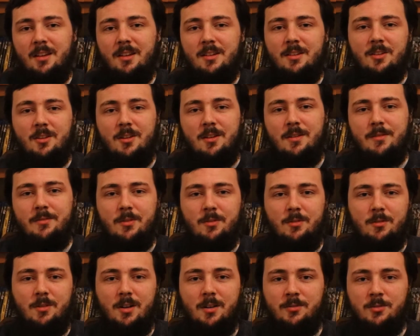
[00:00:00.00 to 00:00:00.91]
You know, if
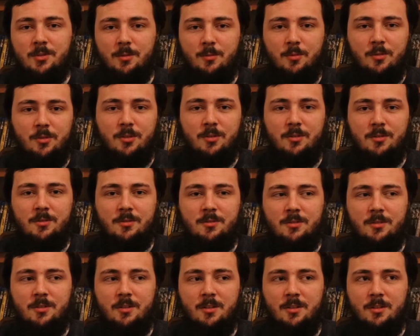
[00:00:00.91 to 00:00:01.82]
you love Tom Cruise,
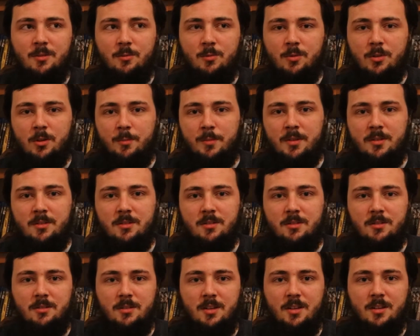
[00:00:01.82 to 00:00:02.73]
you know, you will not be
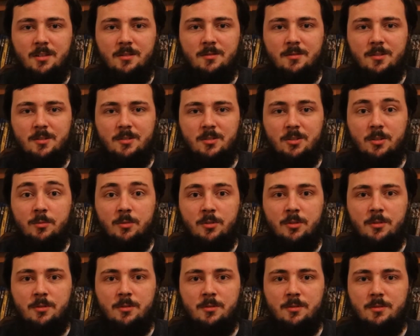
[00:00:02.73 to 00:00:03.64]
seeing Tom
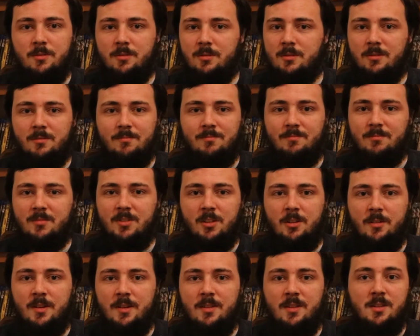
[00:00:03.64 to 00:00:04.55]
Cruise, you know,
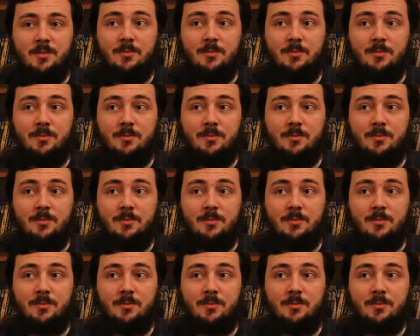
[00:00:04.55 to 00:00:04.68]
in this